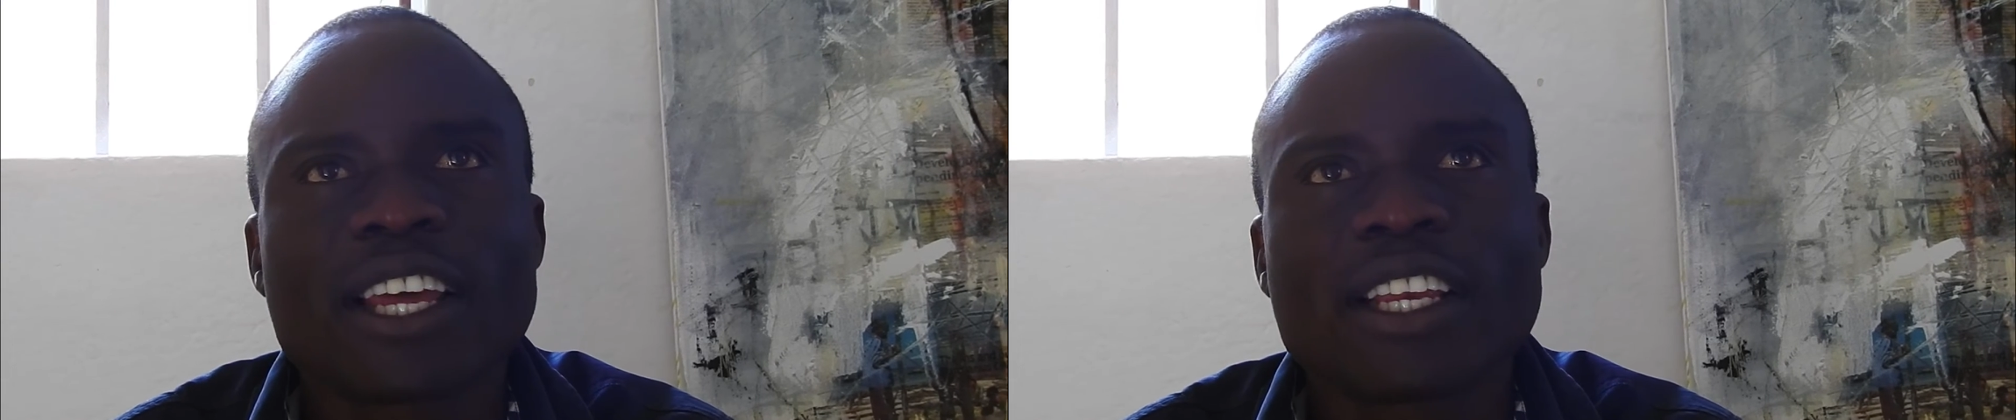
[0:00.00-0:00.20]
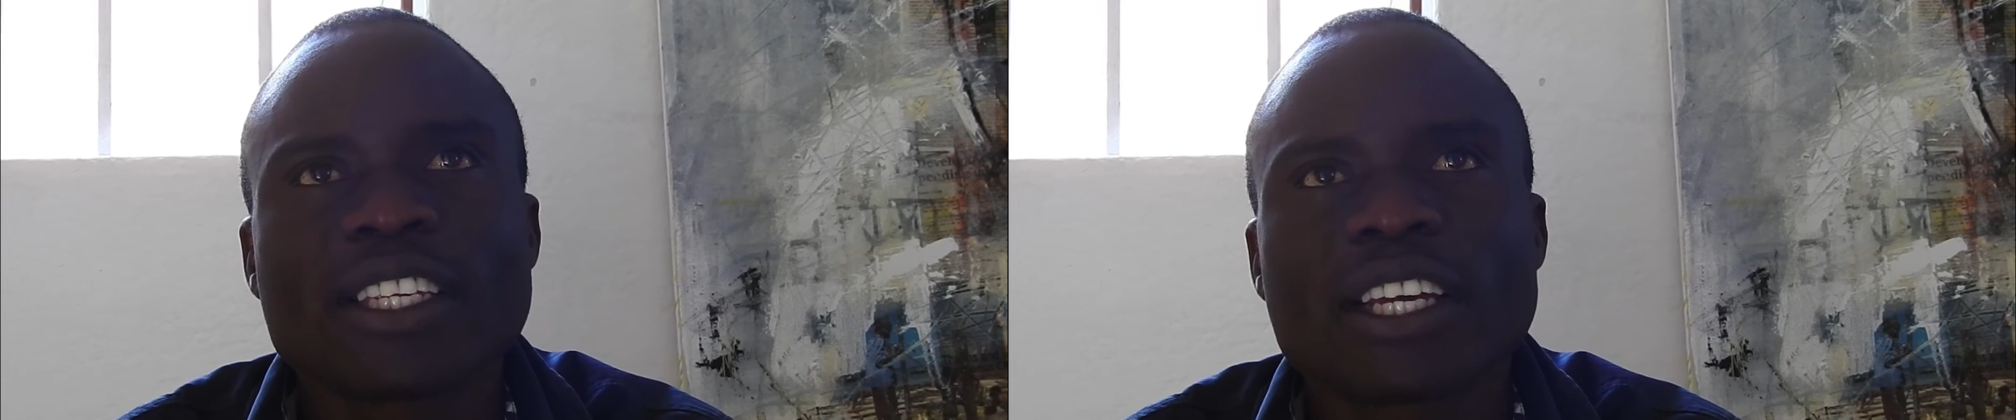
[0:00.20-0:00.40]

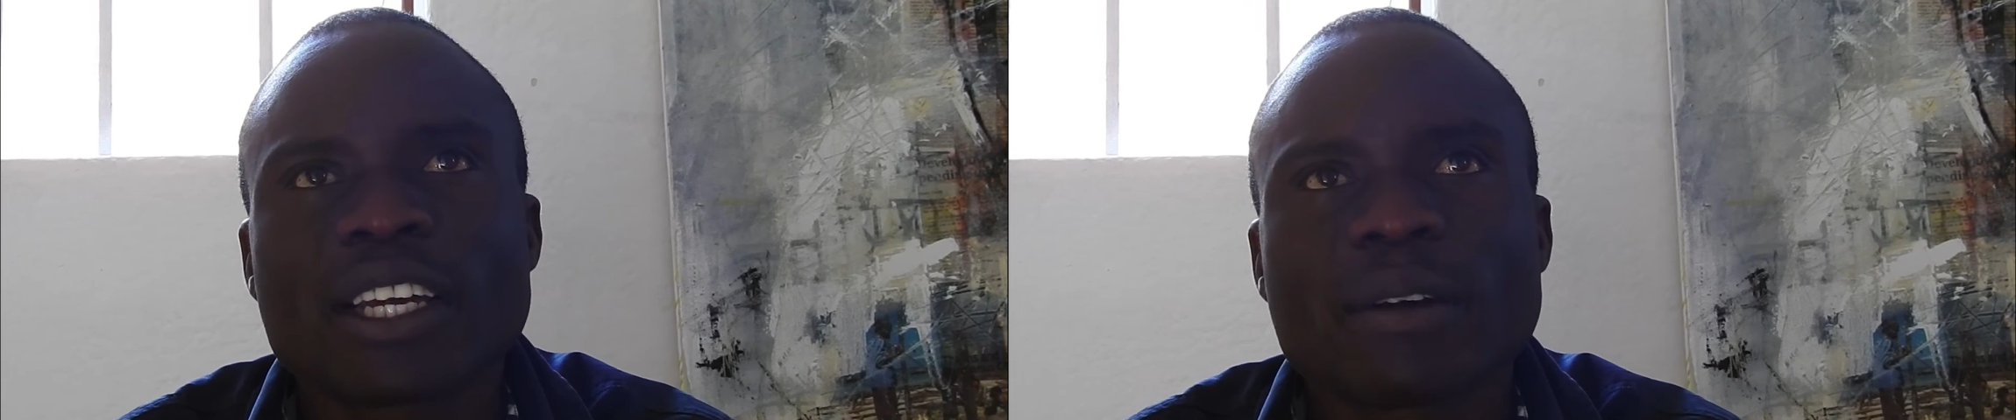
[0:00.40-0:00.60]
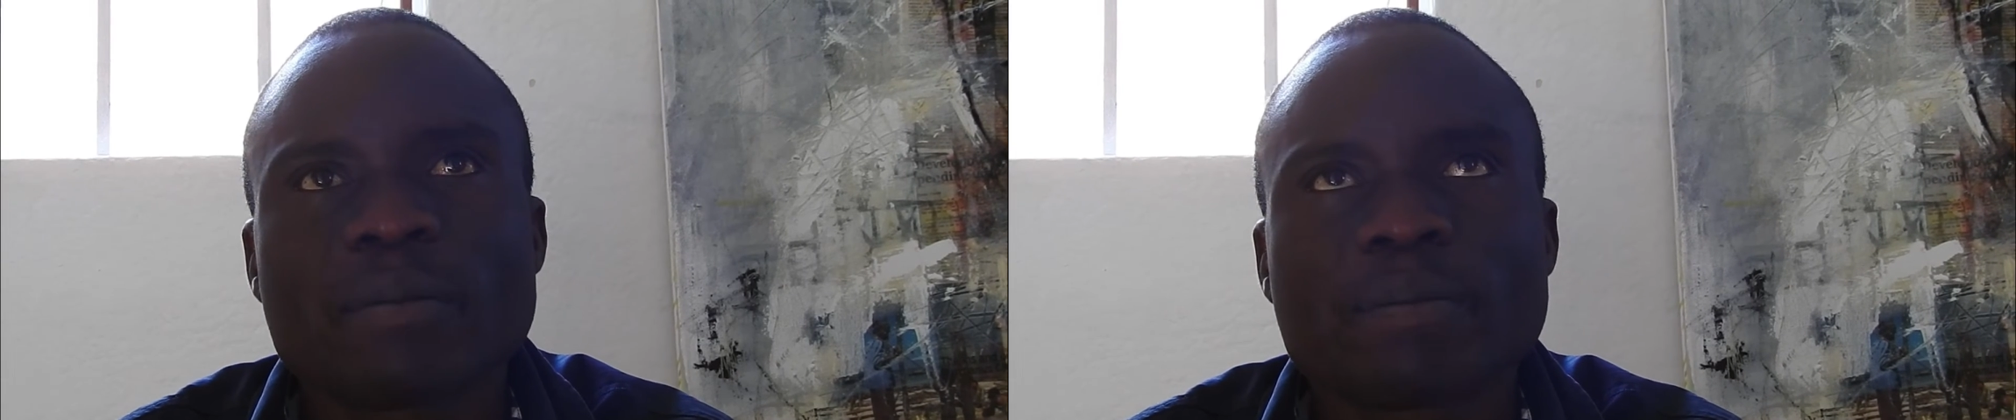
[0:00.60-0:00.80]

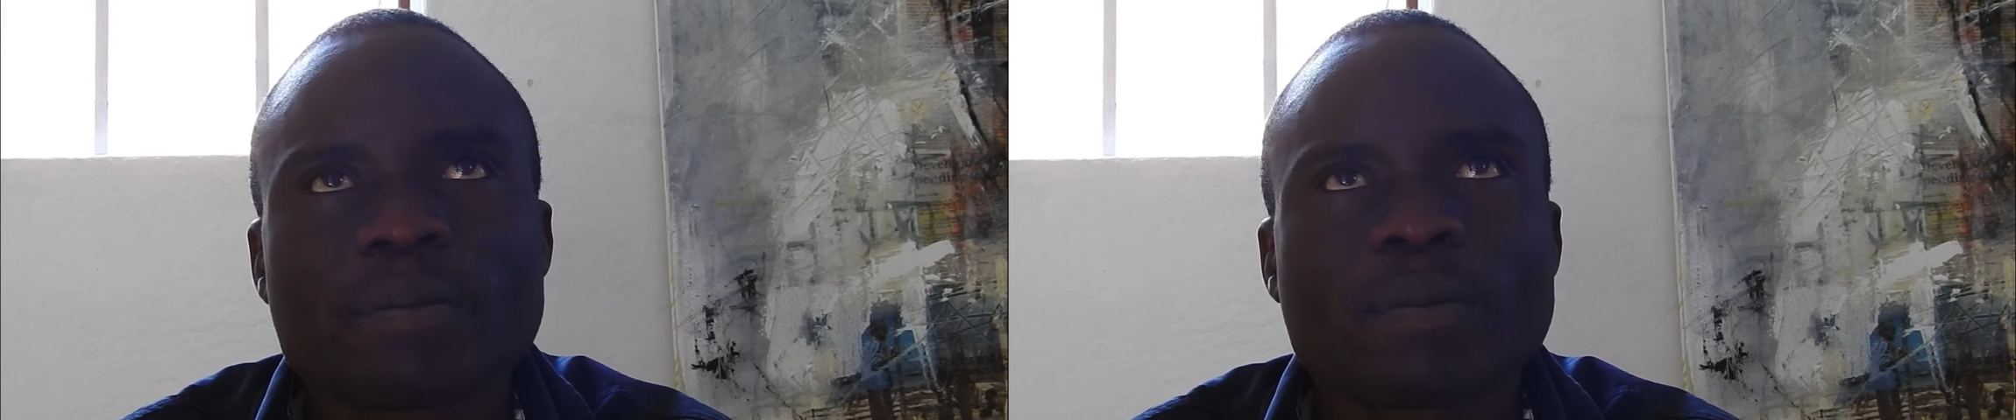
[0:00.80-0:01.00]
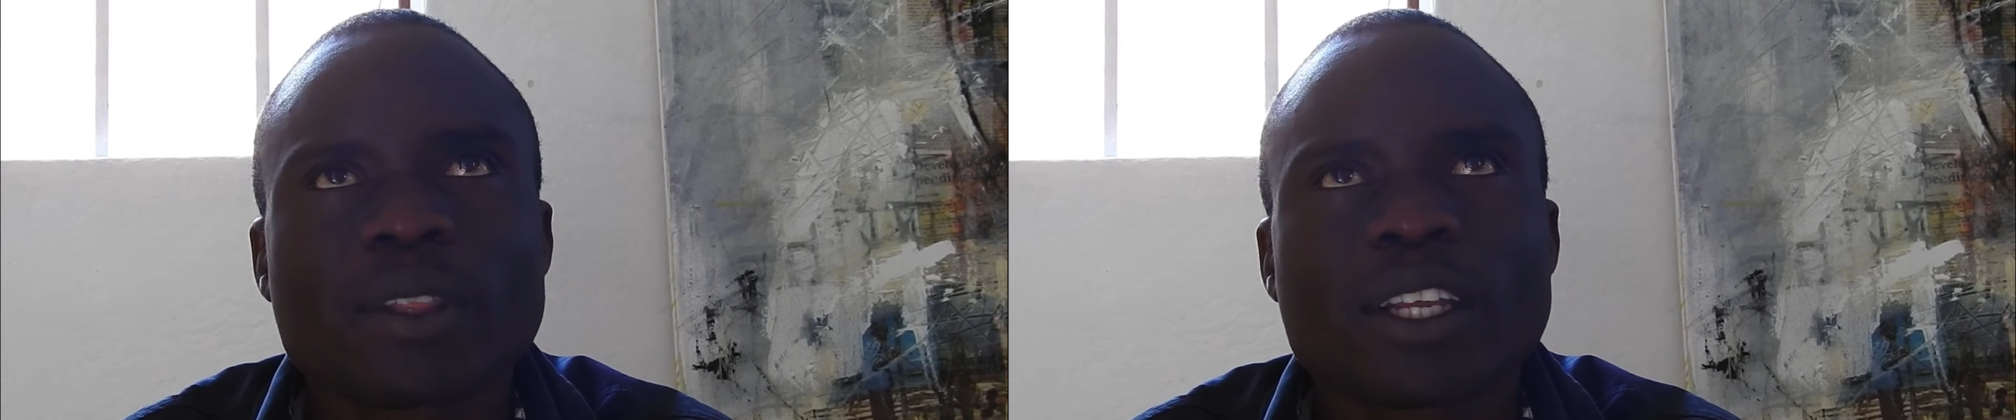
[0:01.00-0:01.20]

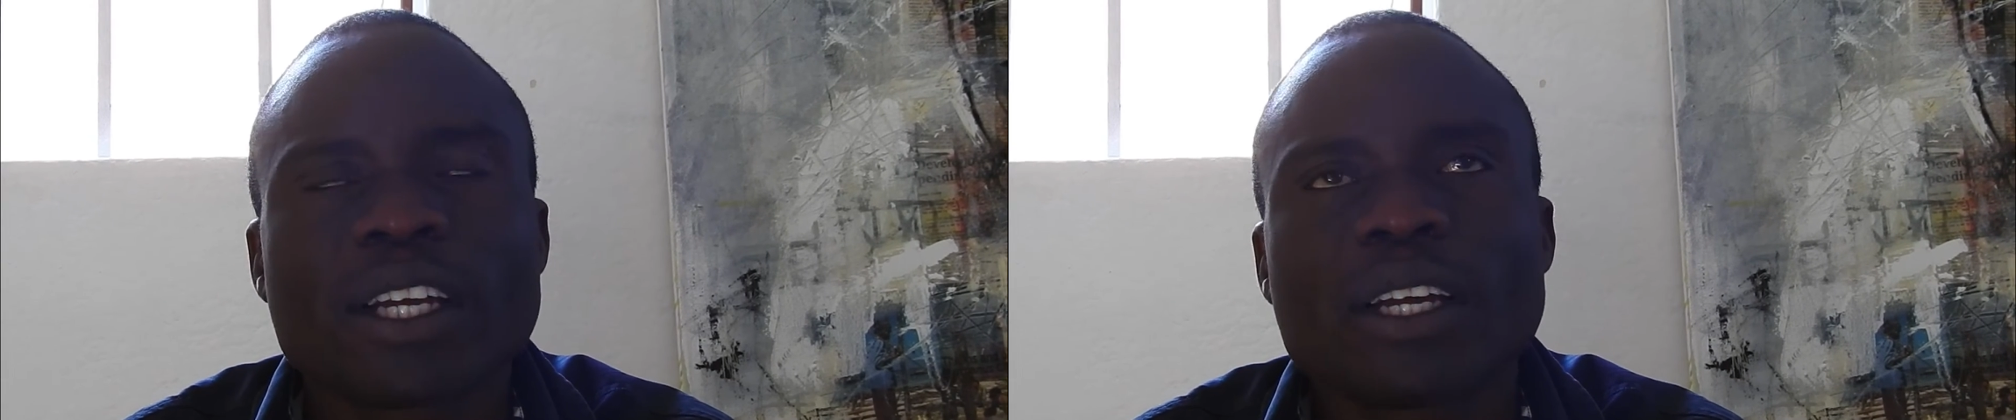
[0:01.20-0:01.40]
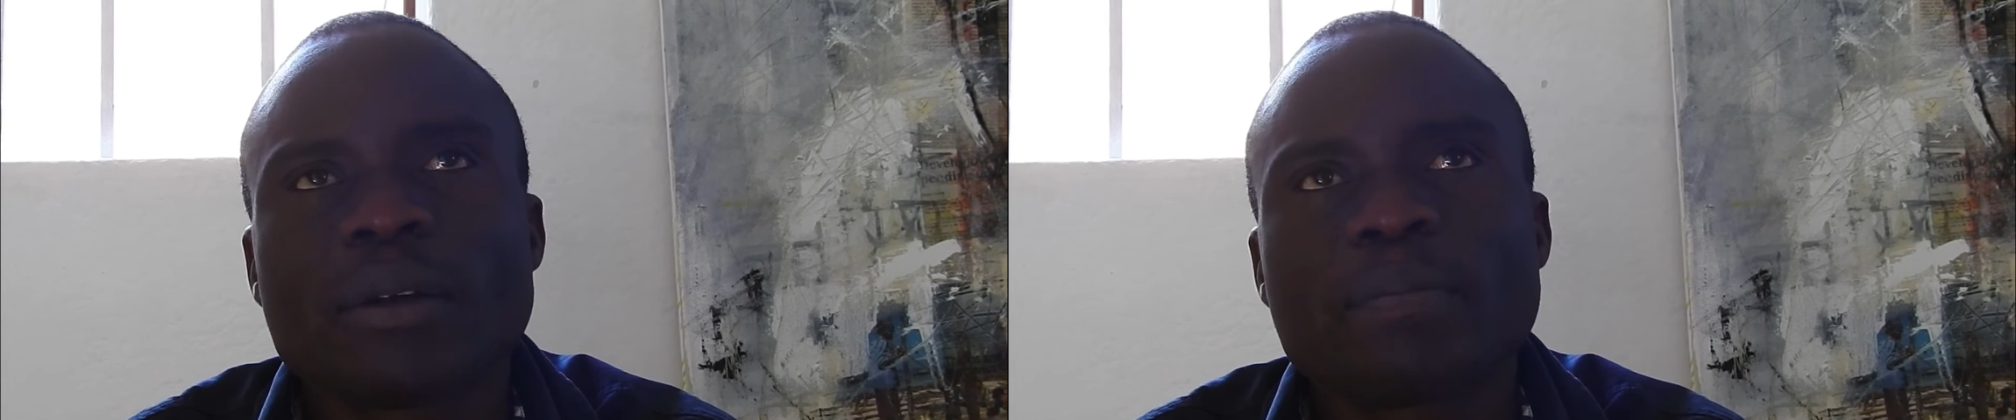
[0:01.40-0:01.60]

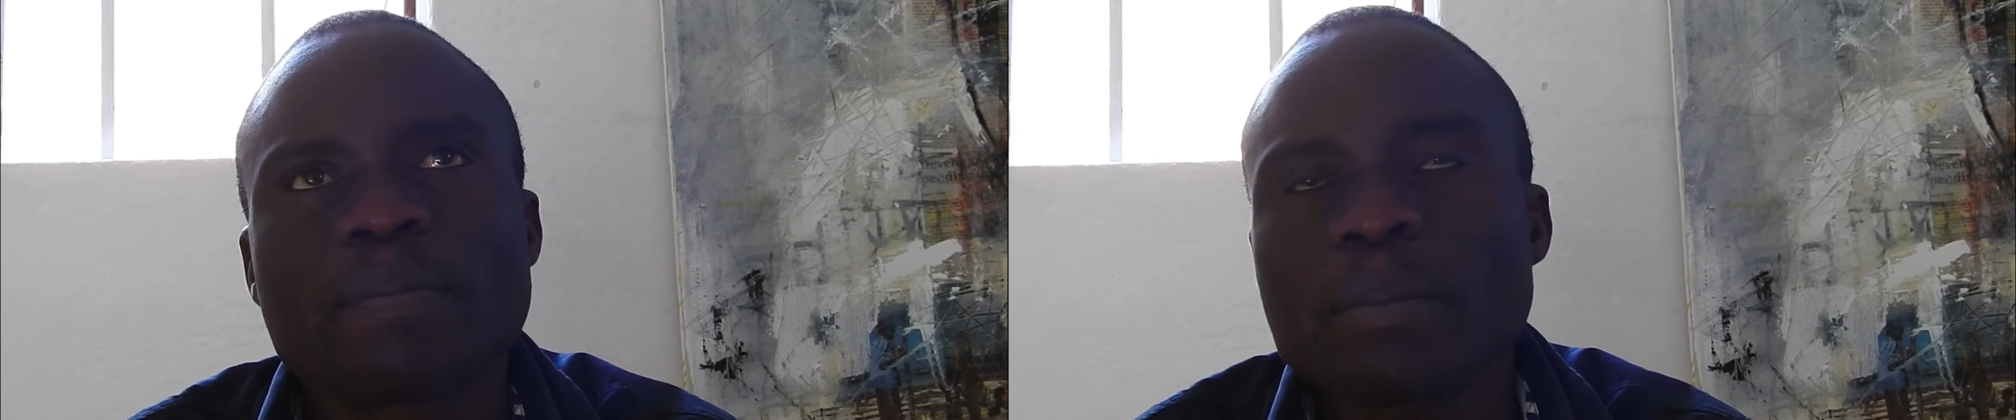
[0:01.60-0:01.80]
that